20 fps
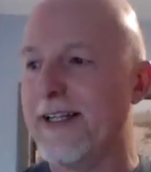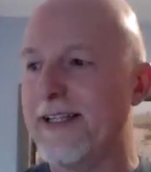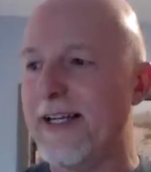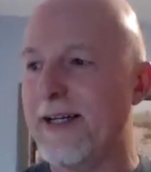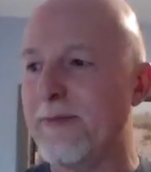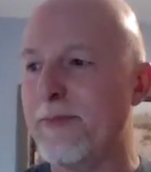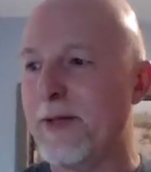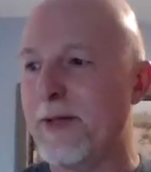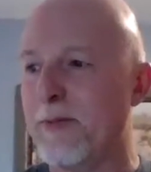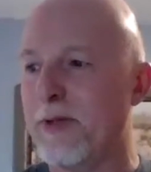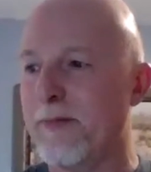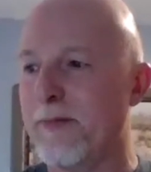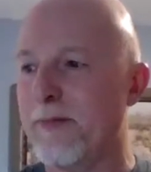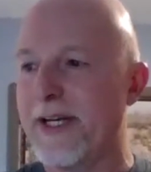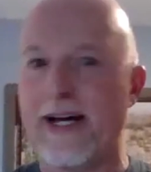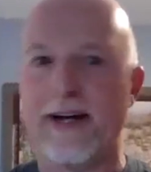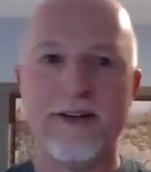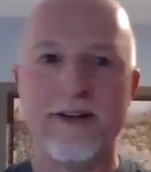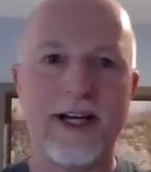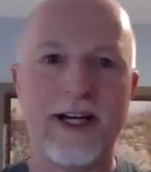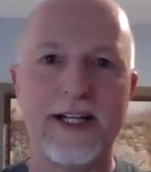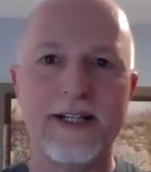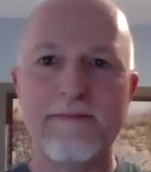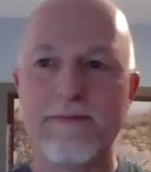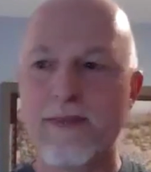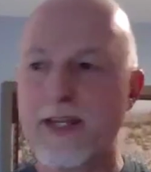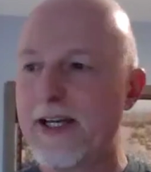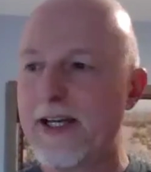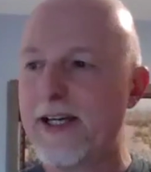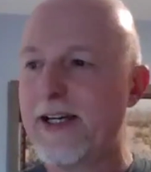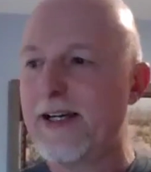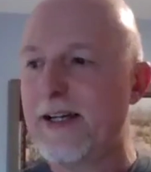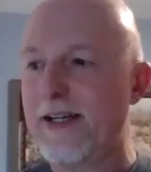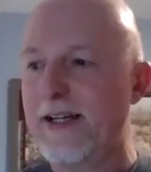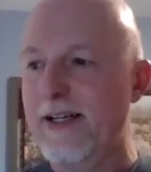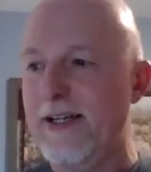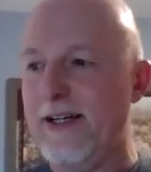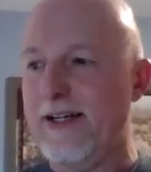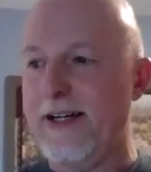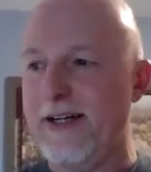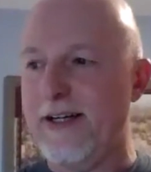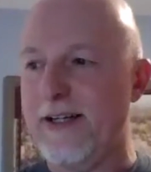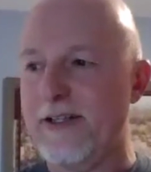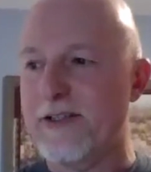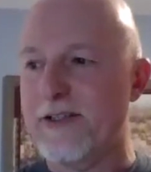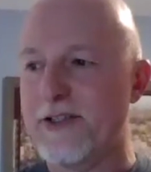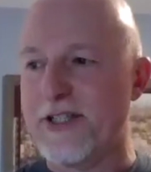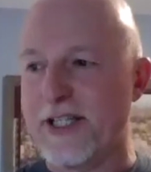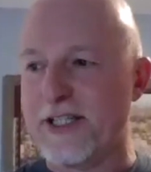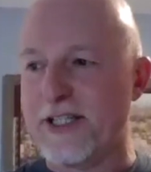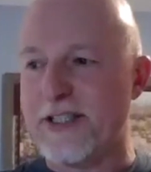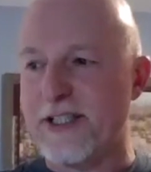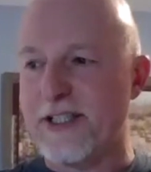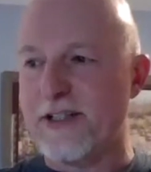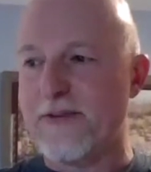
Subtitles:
I had 10 people in my downline. 6